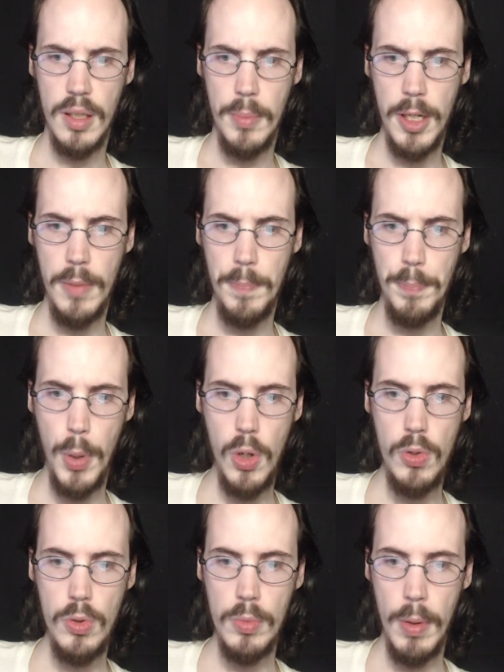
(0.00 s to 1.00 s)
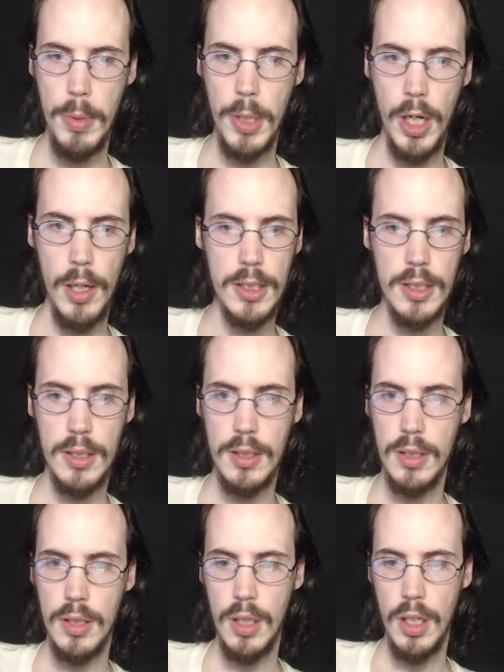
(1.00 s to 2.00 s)
Come in. Boom. Uppercuts.
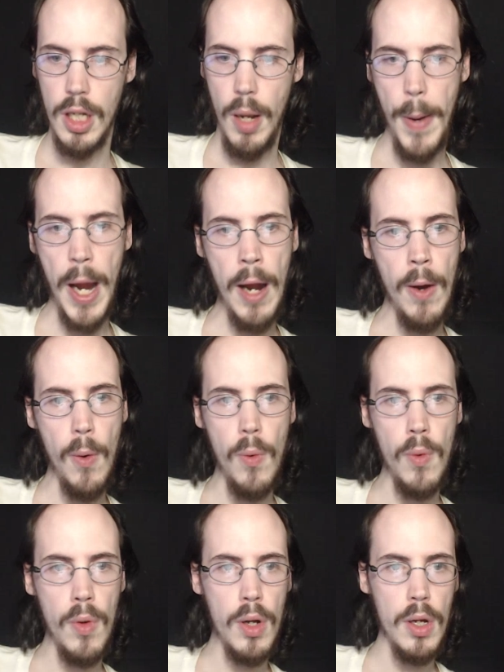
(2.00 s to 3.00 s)
Kapow.